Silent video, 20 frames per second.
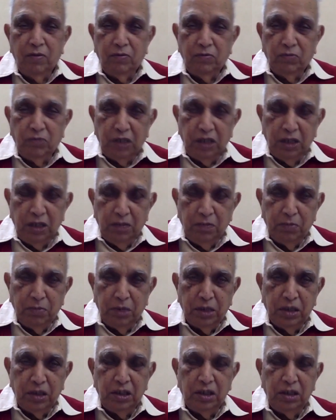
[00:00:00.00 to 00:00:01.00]
very
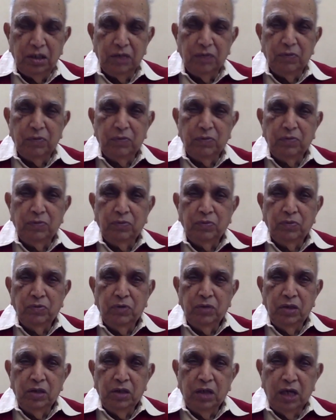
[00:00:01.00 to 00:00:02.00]
important
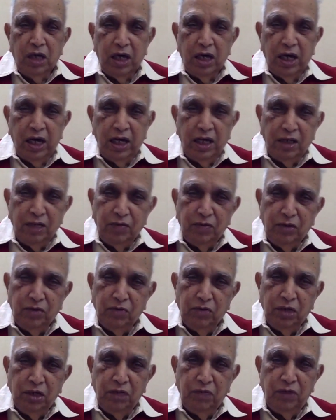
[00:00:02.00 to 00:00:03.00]
and
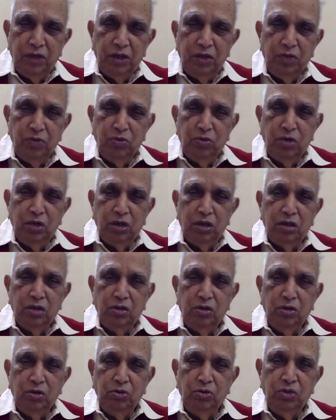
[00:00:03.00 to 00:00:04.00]
even if I do not
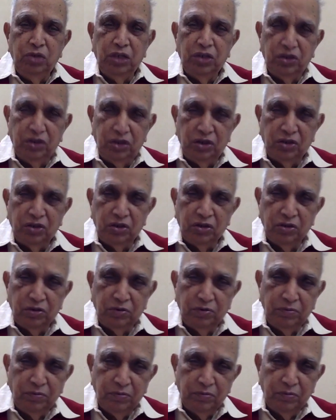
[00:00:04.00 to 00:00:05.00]
do justice
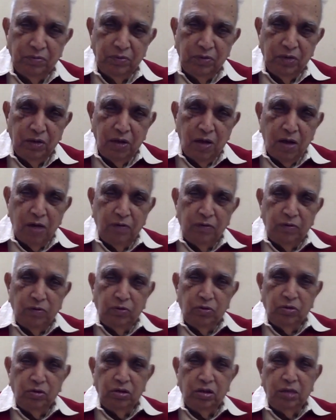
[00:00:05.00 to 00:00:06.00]

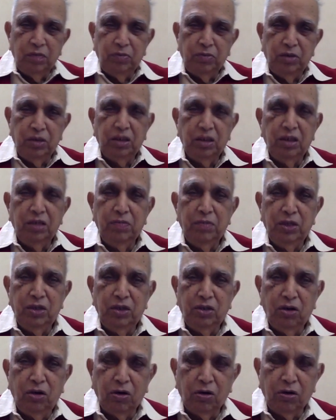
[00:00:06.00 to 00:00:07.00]
to the subject in my
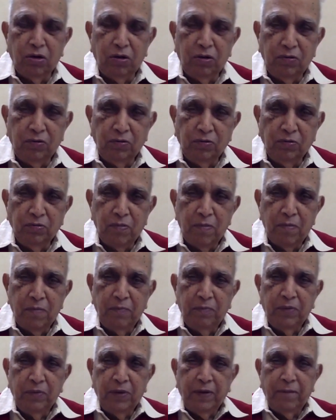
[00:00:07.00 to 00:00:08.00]
talk,
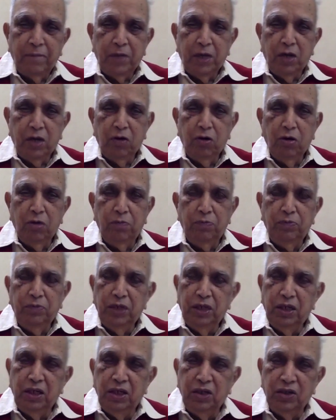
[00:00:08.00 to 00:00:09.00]
I hope
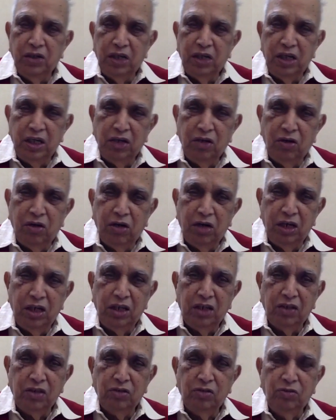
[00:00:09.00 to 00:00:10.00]
the discerning
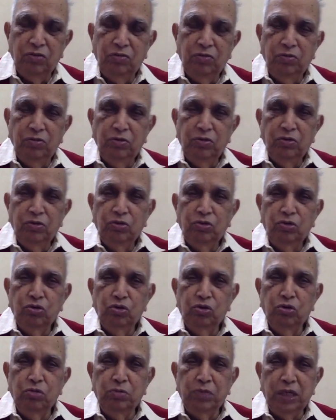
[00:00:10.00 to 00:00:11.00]
audience
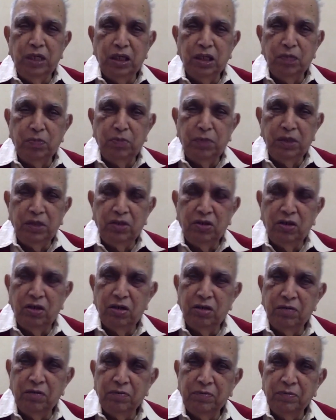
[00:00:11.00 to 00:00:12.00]
whom I expect are
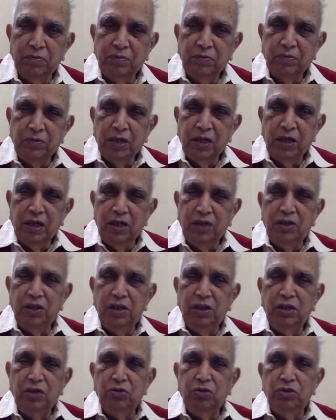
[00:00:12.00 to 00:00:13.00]

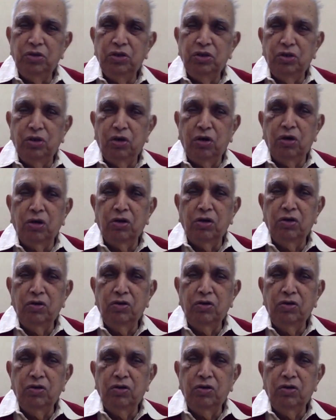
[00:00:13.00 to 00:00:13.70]
listening to this talk